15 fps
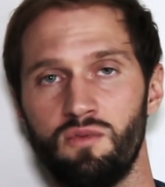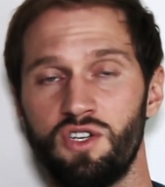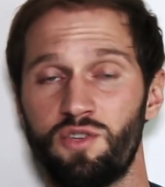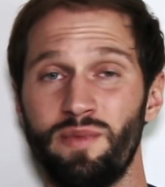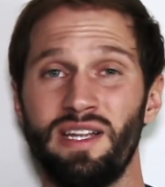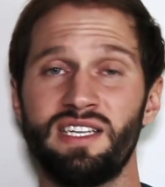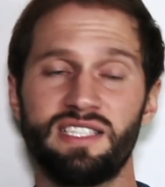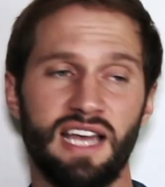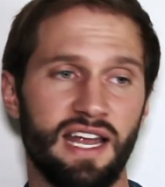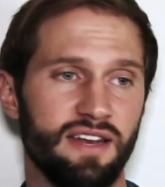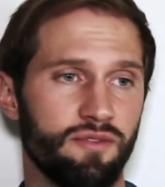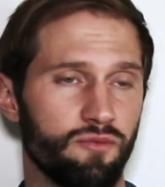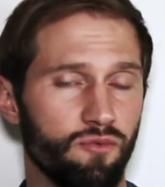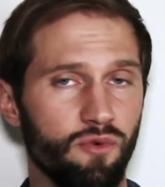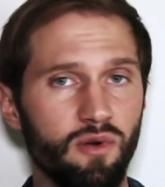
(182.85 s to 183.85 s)
which means
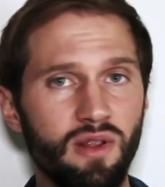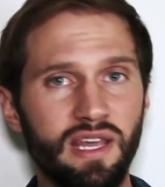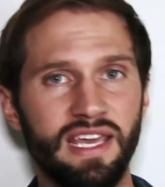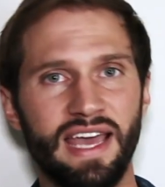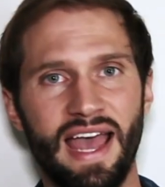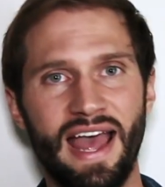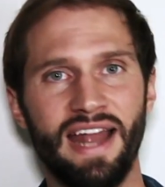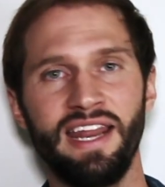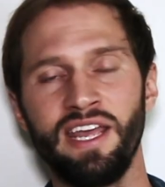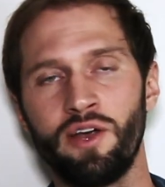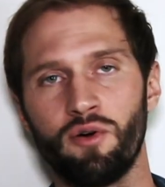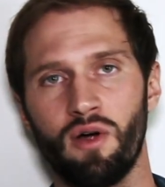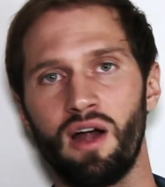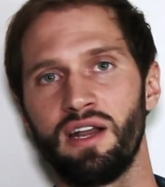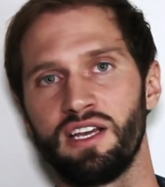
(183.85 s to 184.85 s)
that really any
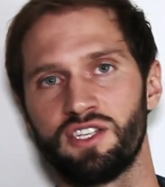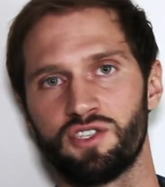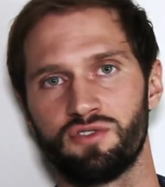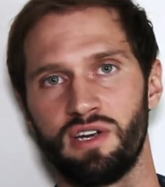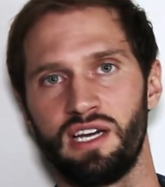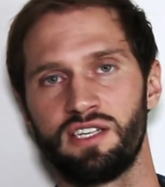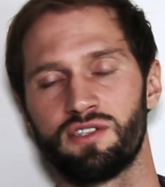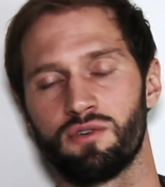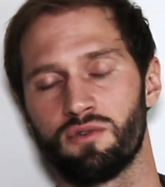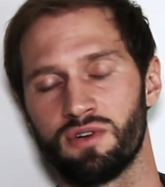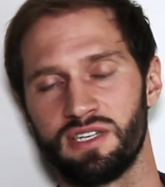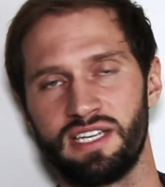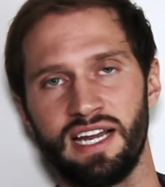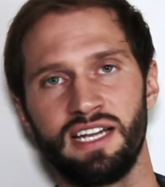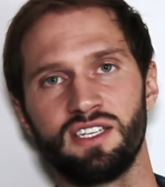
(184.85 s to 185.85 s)
chronic stress or
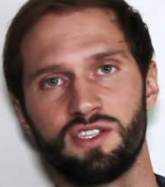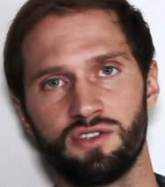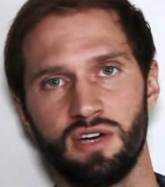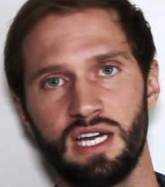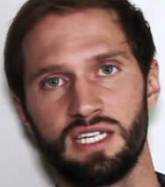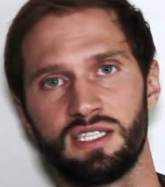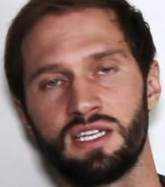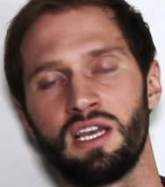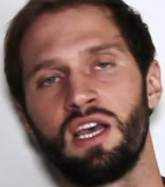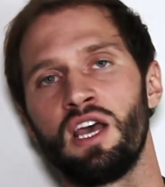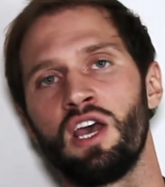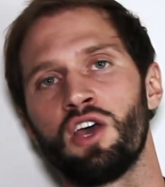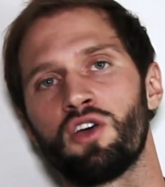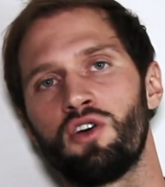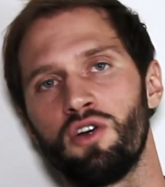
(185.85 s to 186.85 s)
intense stress
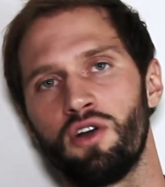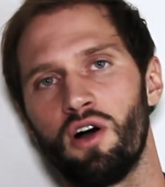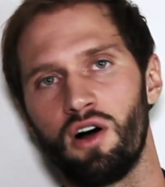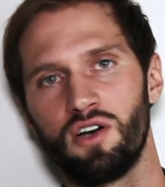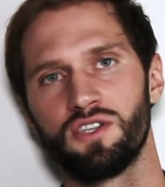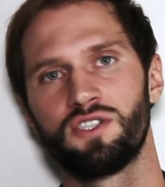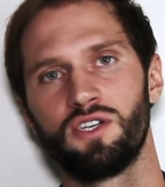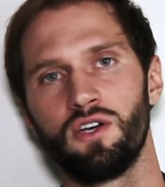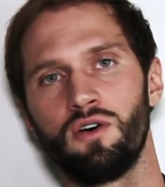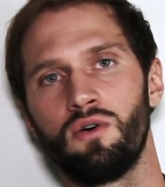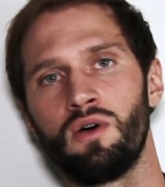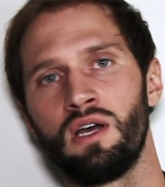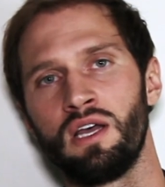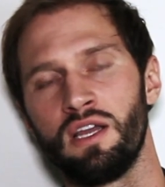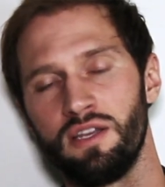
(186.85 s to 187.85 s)
could
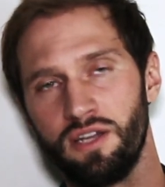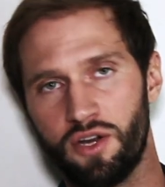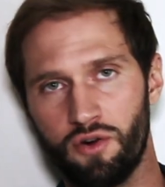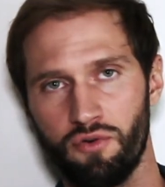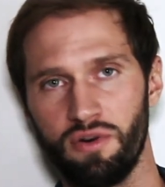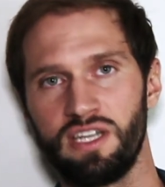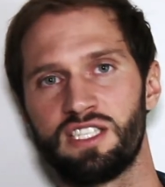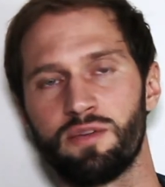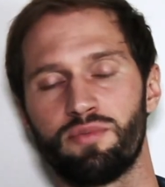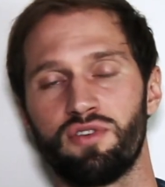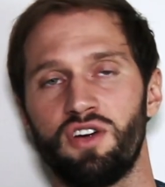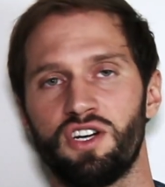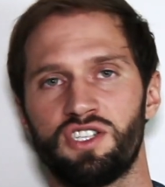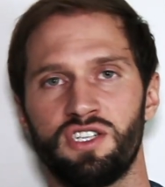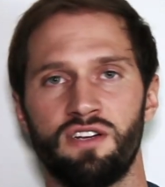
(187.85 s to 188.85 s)
also decrease the
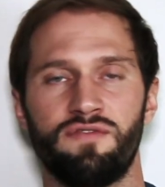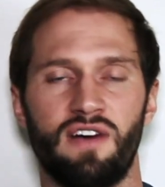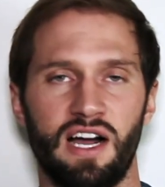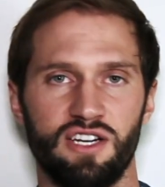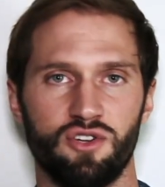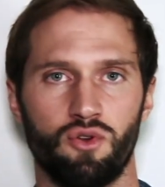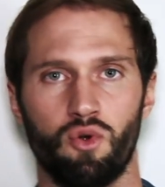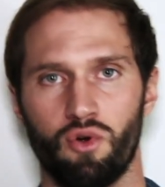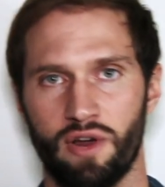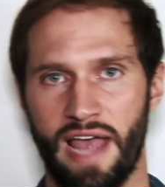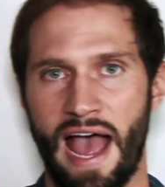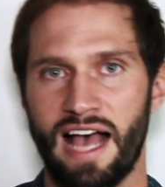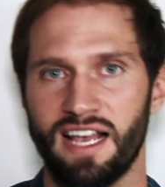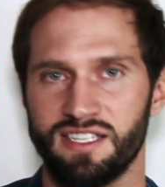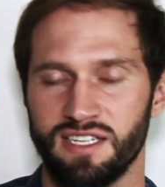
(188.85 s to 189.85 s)
production of hydrochloric
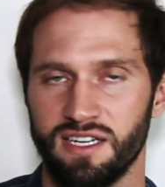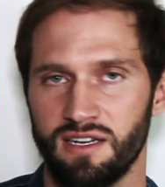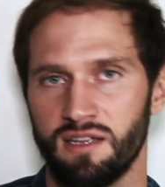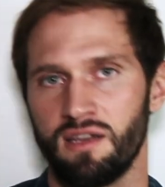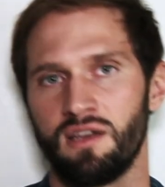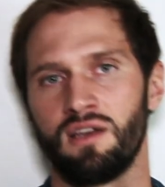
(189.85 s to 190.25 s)
acid.